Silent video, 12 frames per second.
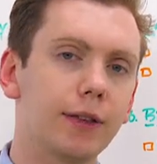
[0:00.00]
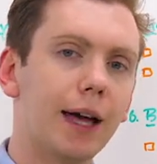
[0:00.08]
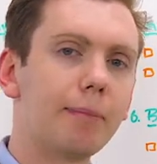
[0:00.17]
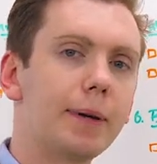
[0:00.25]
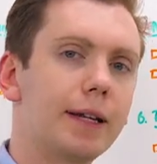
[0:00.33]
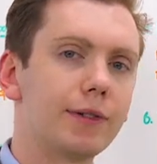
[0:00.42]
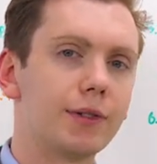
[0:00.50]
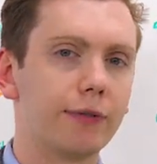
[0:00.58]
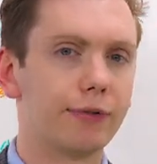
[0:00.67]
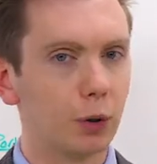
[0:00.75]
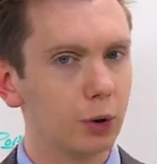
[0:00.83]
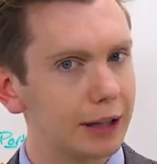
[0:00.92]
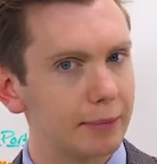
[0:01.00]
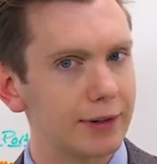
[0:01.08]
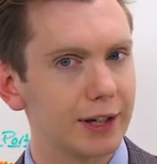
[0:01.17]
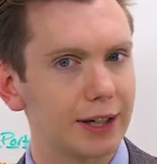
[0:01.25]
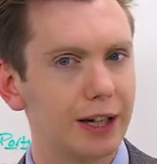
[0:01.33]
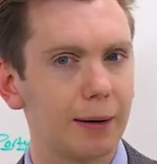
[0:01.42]
That means if your
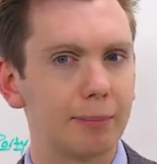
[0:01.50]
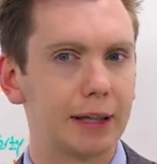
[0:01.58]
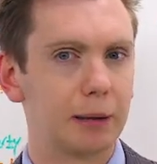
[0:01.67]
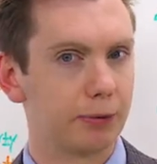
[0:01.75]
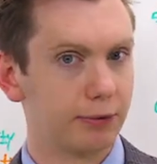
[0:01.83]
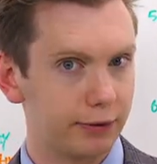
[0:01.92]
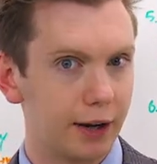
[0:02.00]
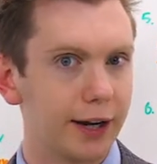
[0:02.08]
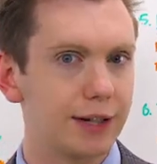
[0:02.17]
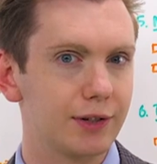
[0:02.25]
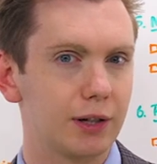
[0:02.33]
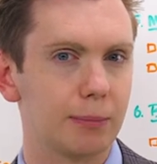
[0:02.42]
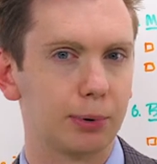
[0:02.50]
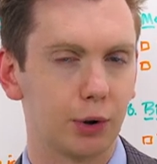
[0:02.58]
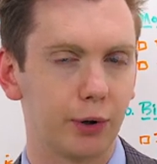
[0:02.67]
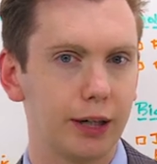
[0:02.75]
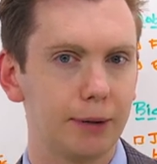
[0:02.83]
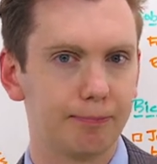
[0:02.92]
limited company provides an
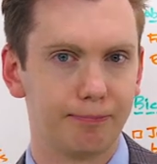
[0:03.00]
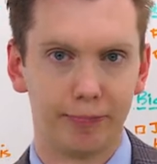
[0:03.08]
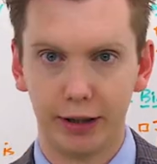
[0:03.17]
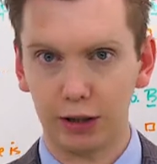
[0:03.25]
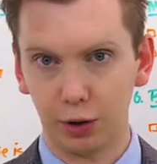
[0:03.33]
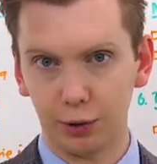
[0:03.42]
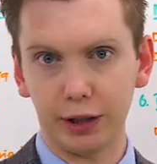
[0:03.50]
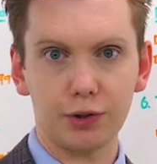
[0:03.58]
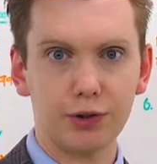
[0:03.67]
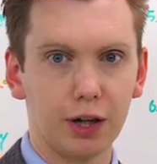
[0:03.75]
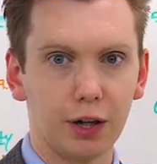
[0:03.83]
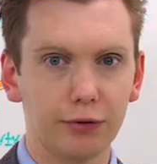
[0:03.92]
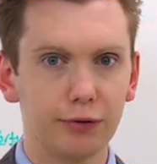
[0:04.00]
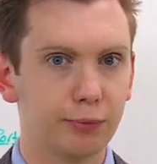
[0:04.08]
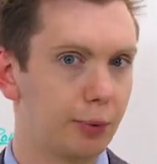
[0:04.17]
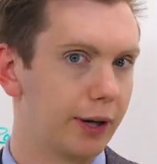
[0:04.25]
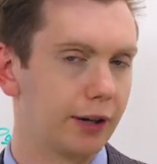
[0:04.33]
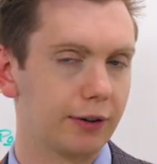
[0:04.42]
employee, including
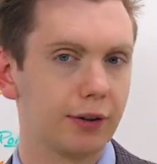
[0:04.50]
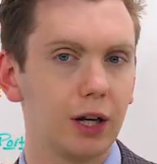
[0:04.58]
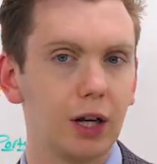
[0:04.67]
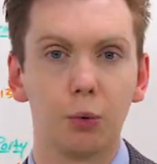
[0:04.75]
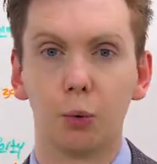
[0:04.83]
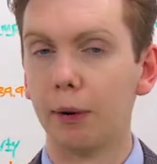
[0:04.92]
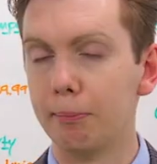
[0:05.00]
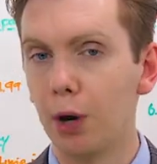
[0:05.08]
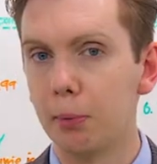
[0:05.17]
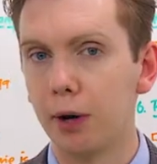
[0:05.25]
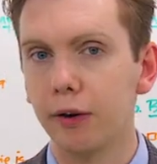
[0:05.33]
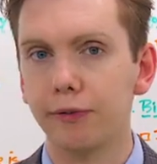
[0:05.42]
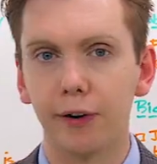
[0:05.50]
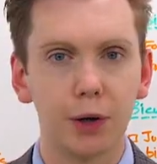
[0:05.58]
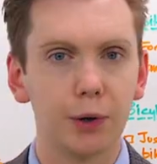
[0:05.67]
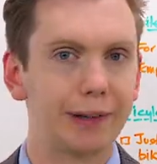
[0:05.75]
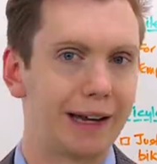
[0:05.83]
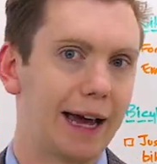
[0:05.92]
yourself, with one mobile
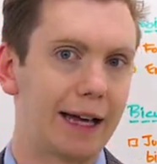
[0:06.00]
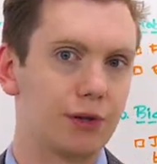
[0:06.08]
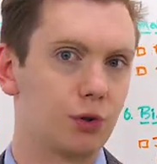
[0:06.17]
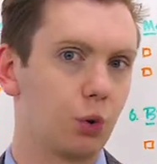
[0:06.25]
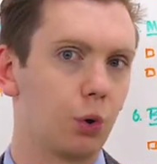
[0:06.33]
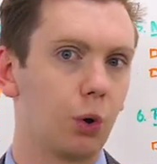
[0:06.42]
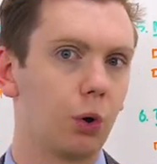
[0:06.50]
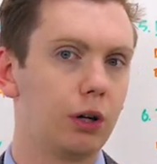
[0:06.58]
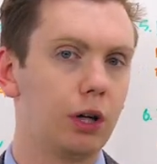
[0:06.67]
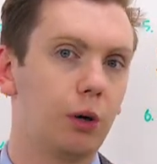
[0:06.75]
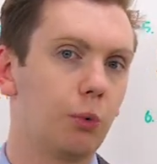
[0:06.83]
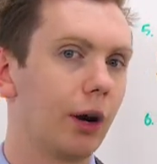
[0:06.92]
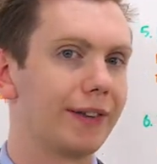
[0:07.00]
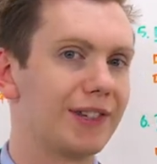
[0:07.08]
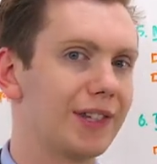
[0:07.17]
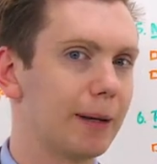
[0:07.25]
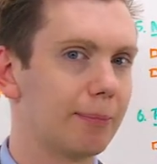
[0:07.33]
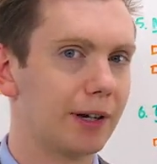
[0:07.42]
phone and or one
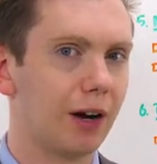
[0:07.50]
SIM